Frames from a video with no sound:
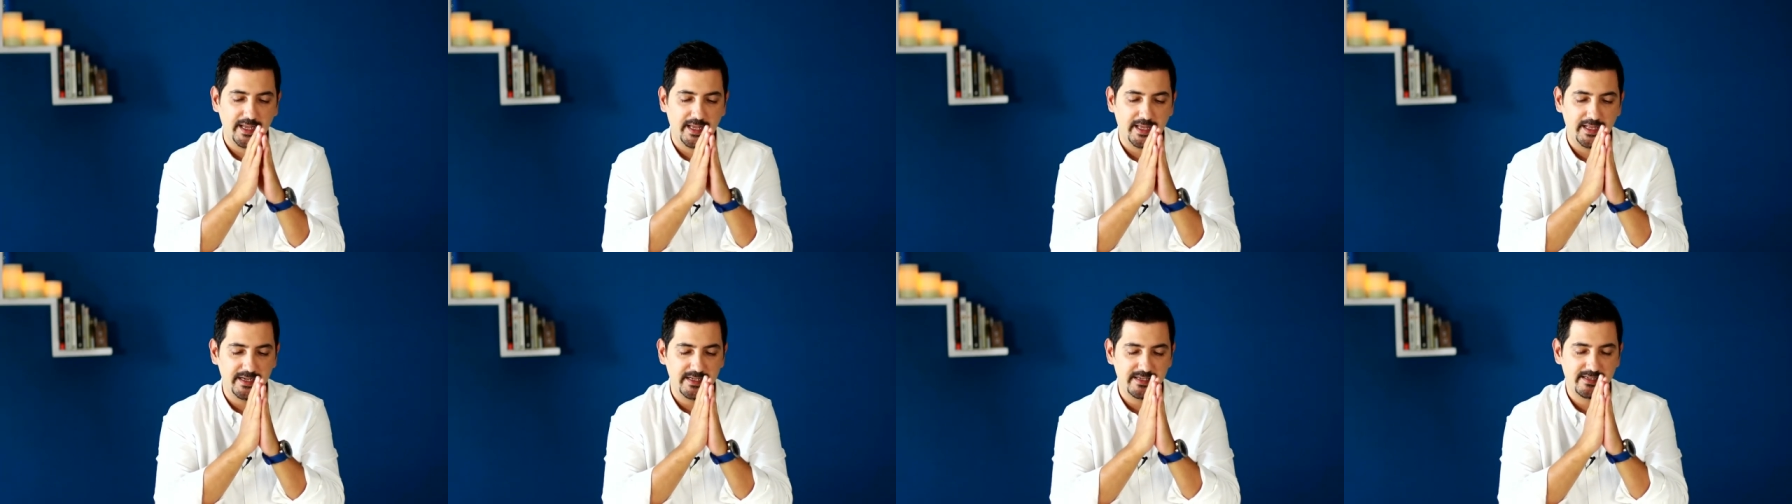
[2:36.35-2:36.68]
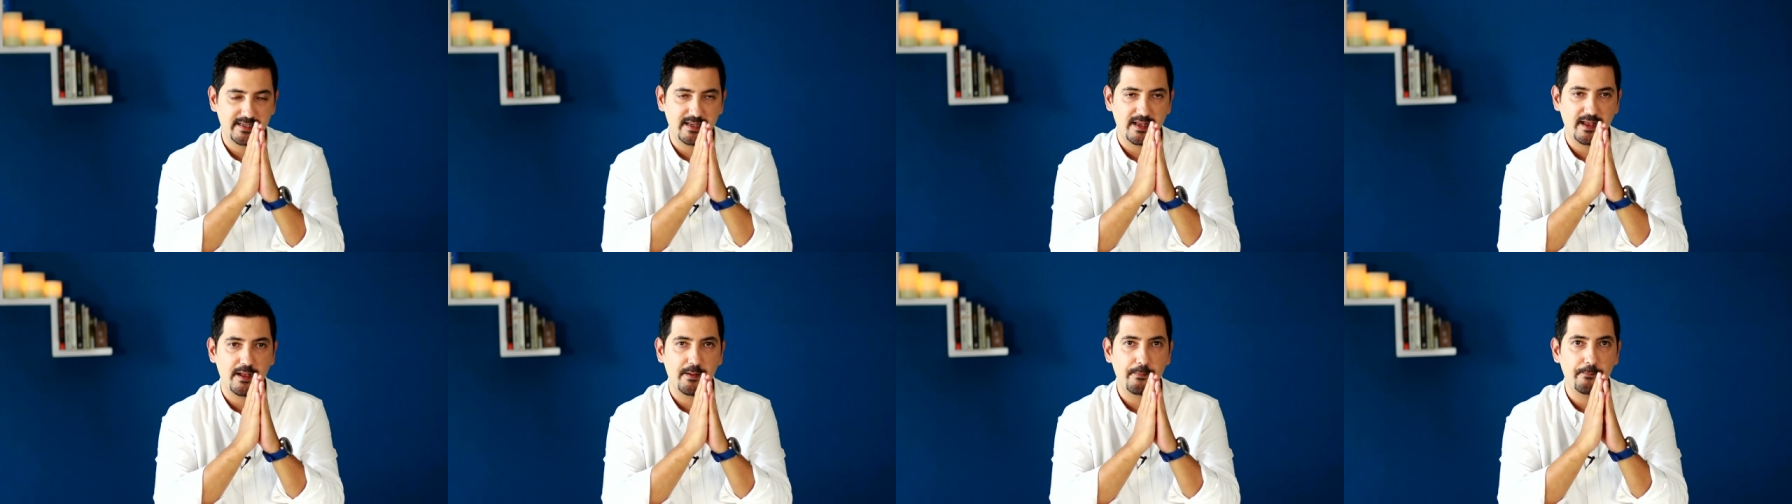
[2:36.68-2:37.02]
it
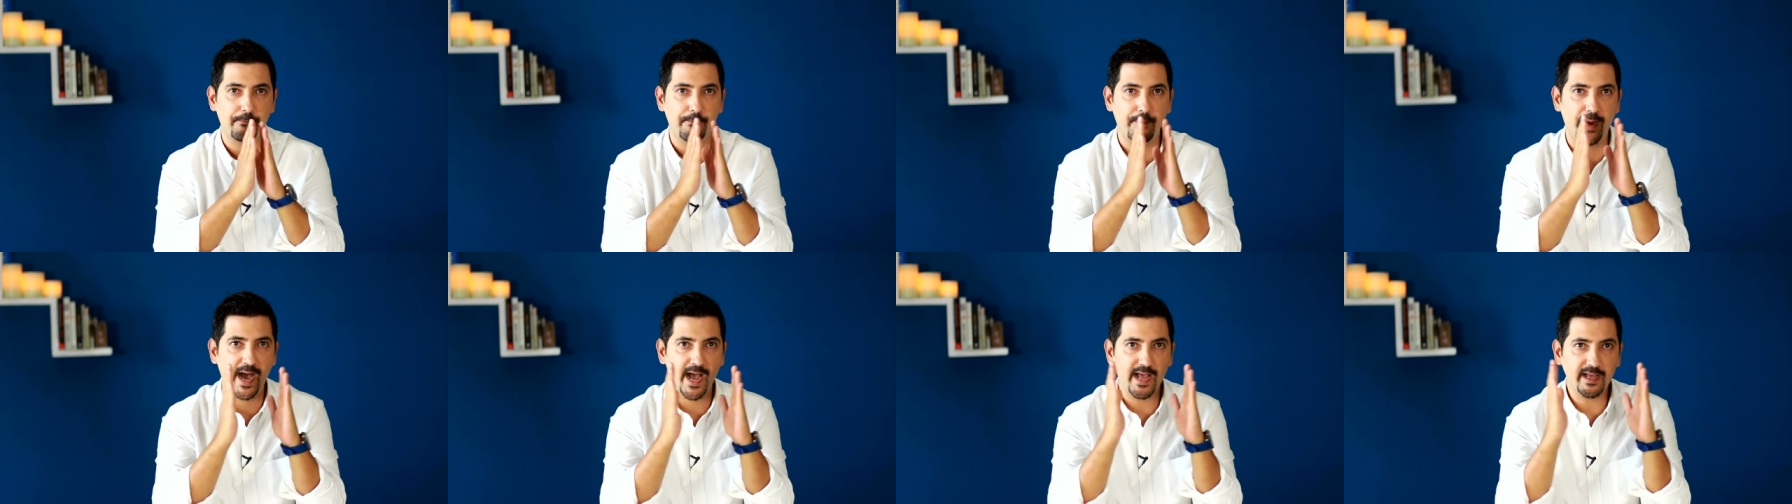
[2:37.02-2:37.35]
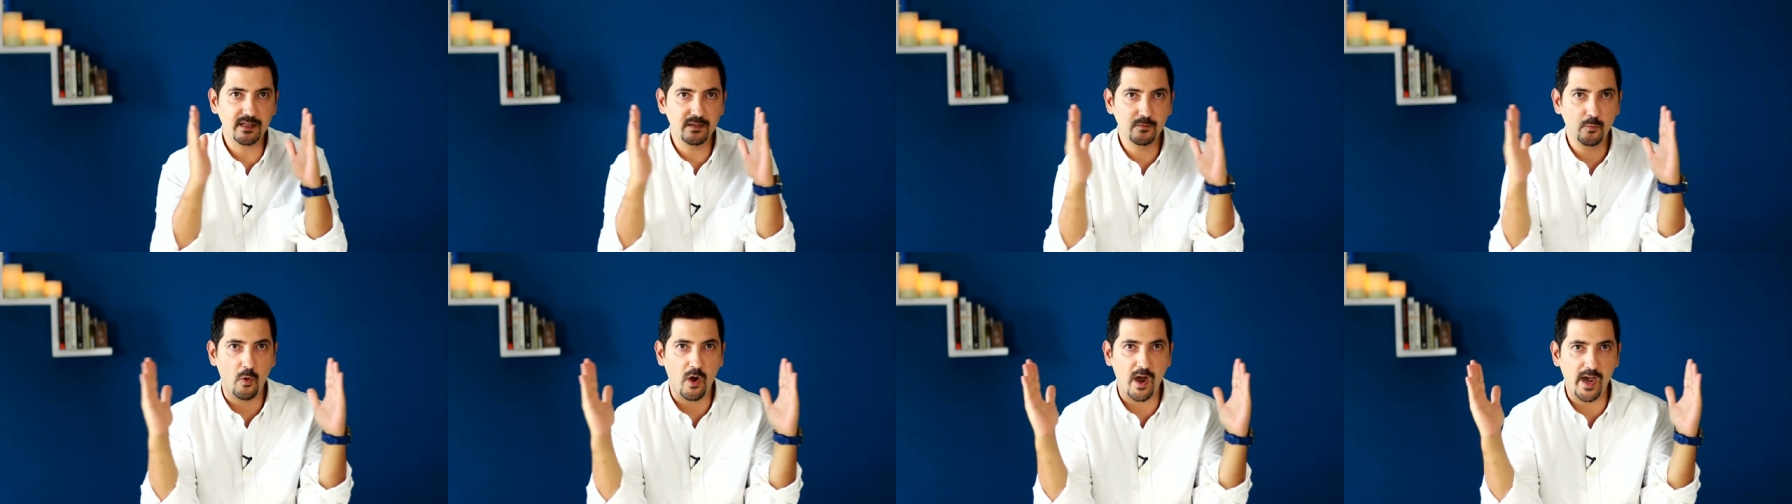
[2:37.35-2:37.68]
is a
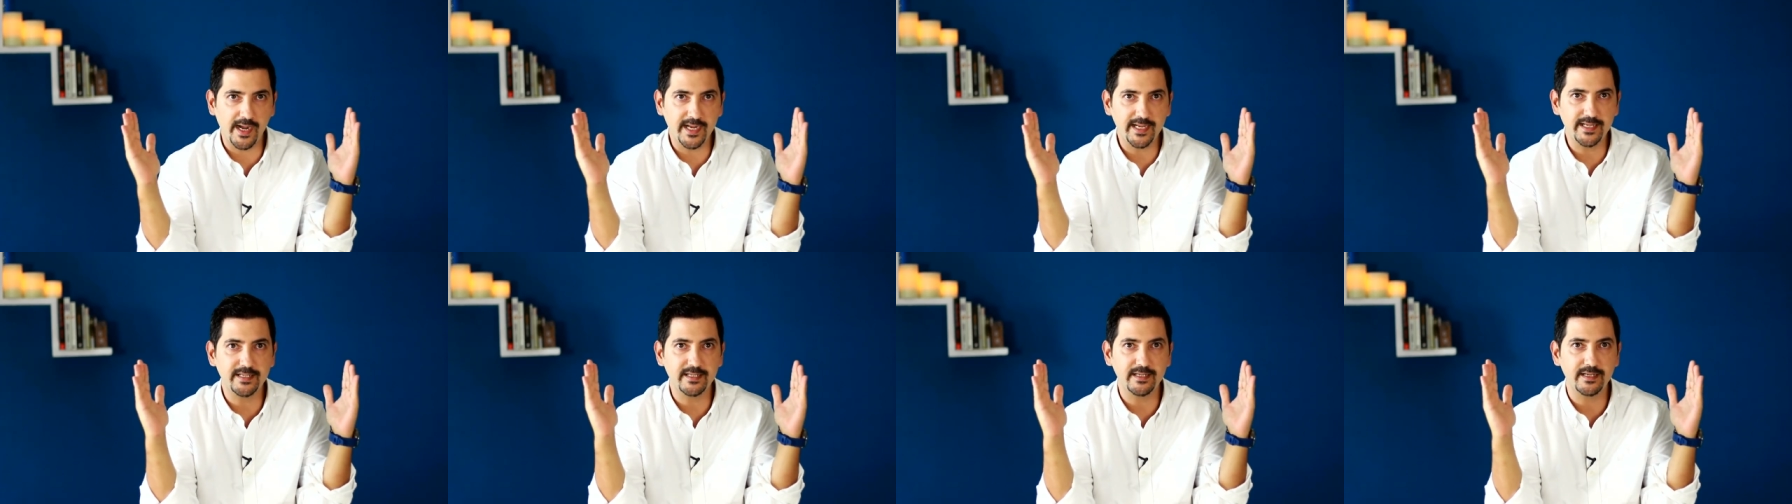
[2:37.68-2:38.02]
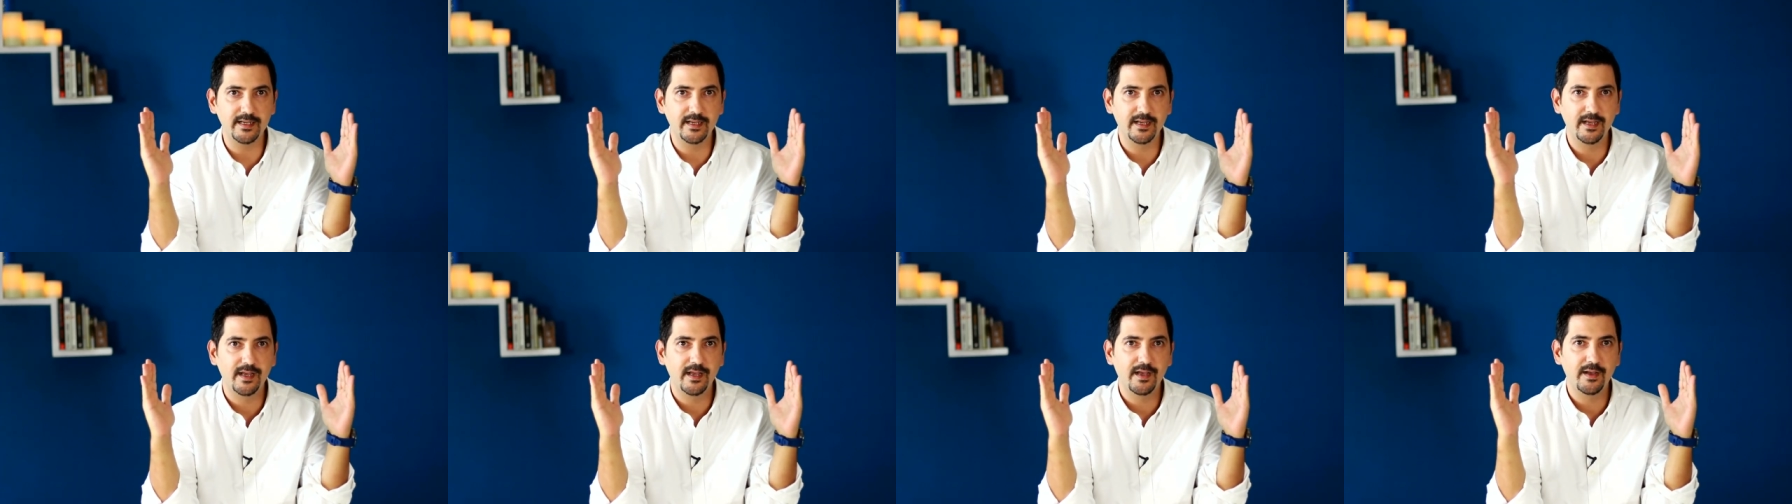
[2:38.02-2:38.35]
mile wide,
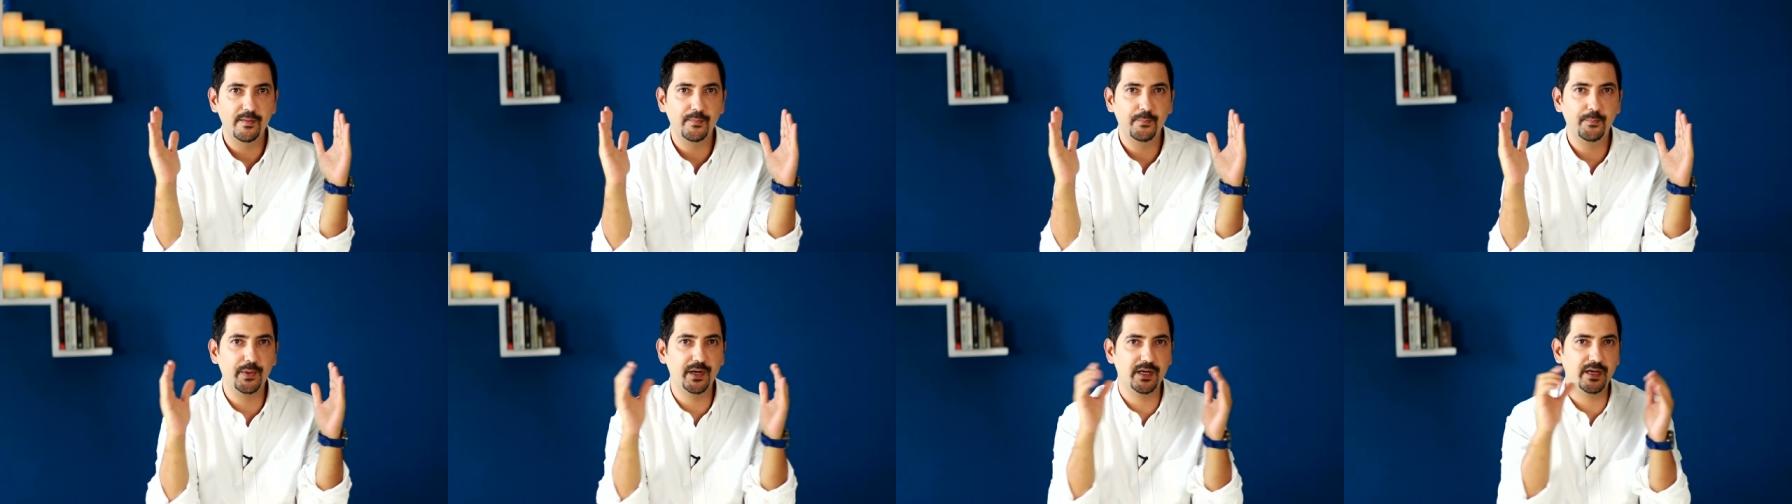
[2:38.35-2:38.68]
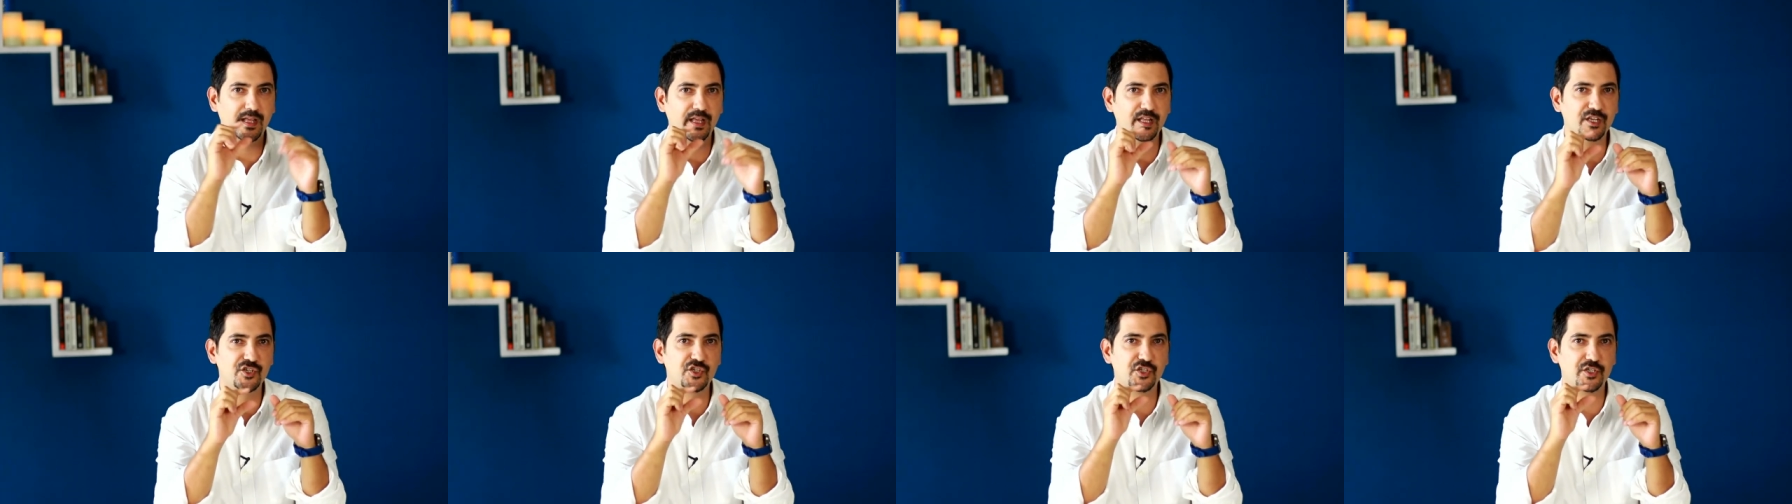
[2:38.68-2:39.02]

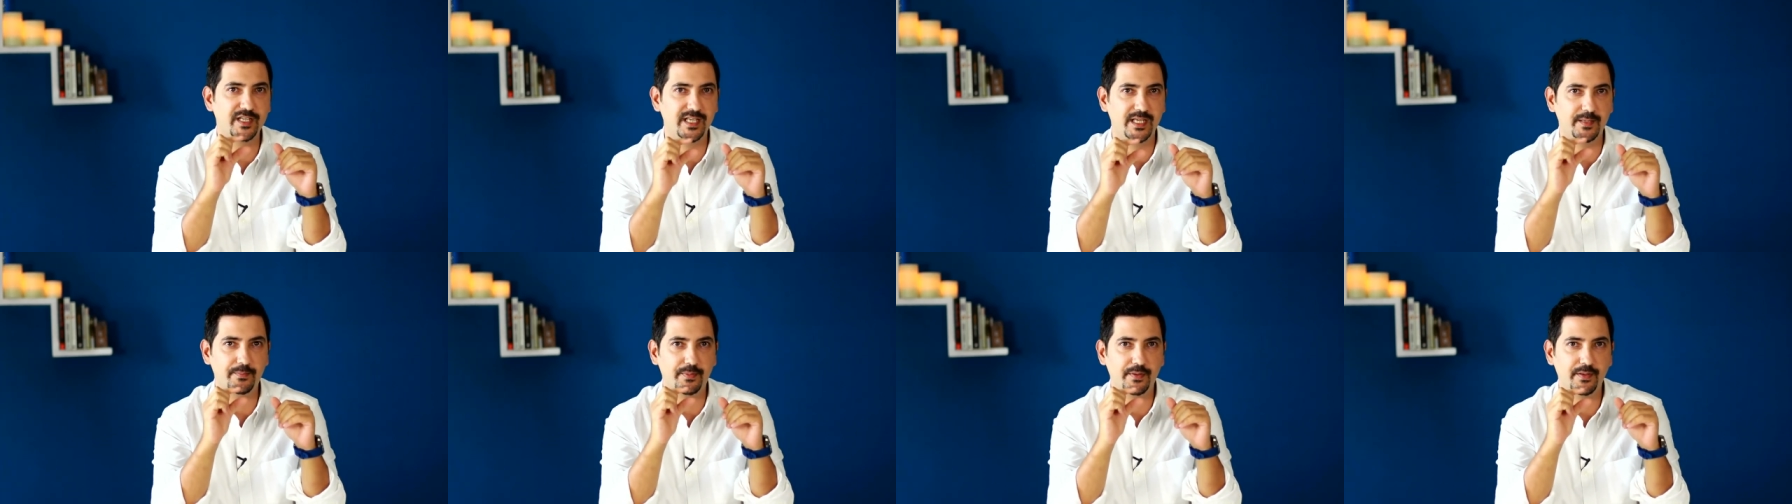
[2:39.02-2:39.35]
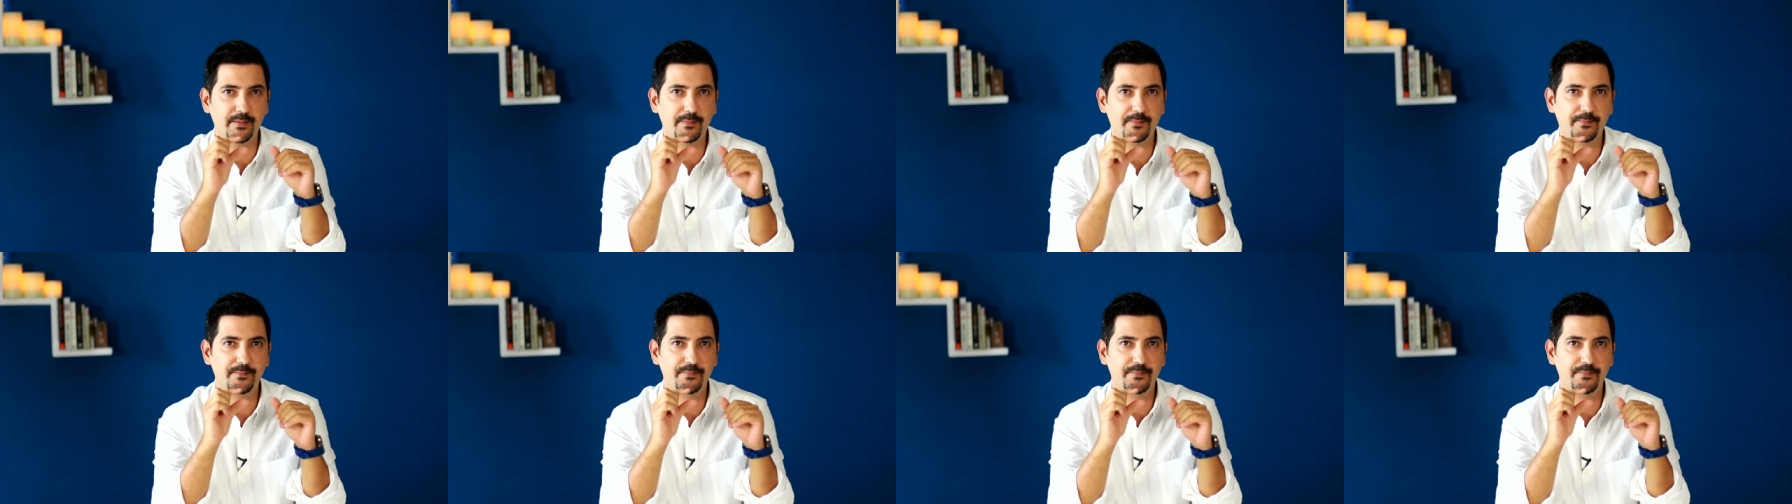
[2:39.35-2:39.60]
but inch deep,